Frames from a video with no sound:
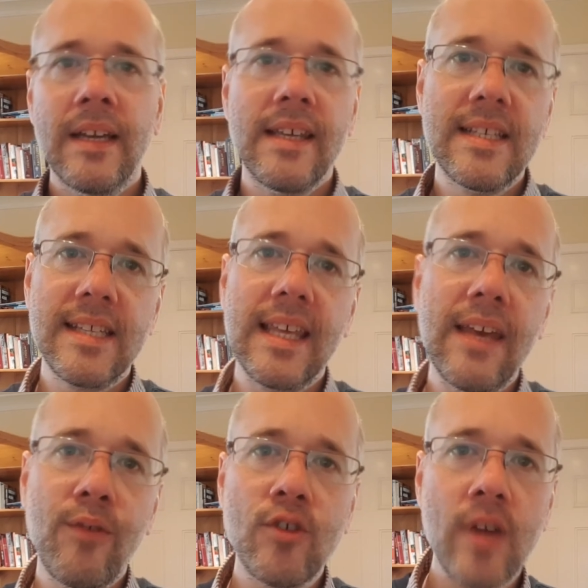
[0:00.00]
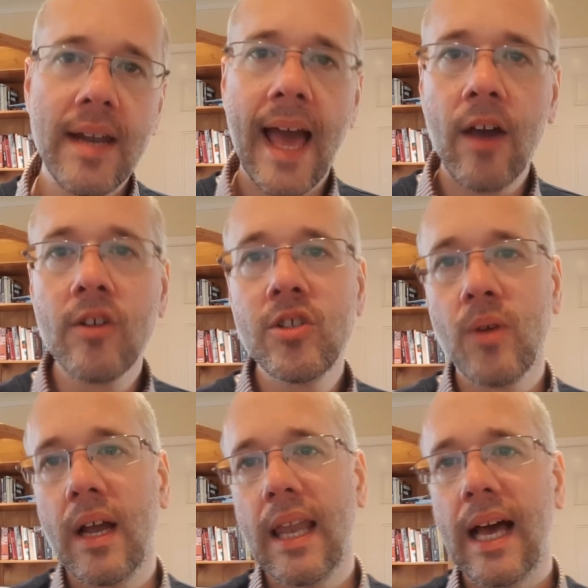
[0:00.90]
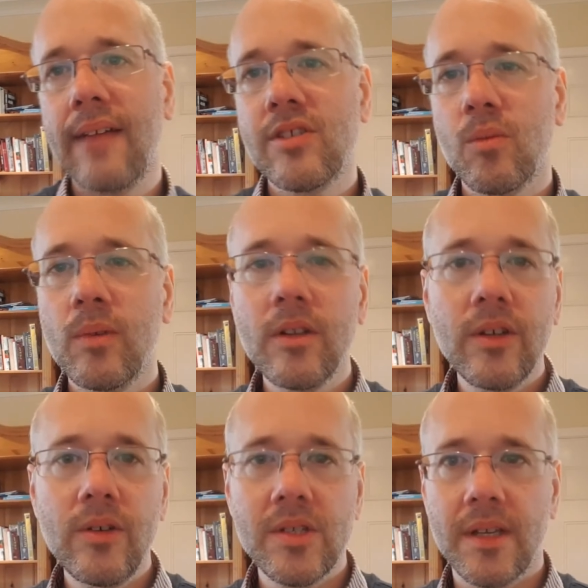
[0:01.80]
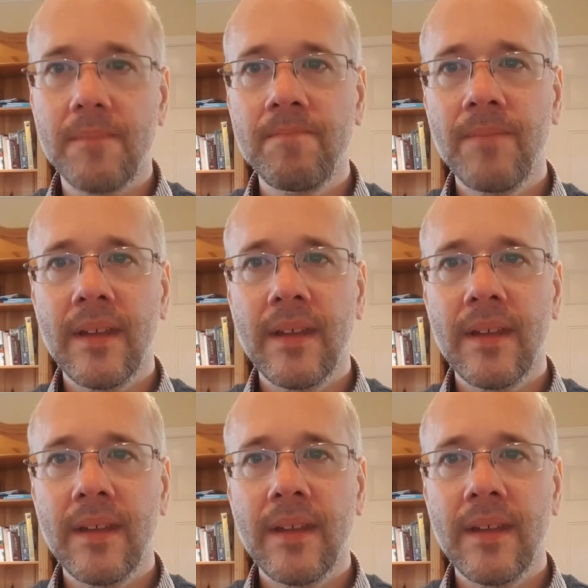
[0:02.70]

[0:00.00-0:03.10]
You see, if we try and hang on to our lives, we'll lose them.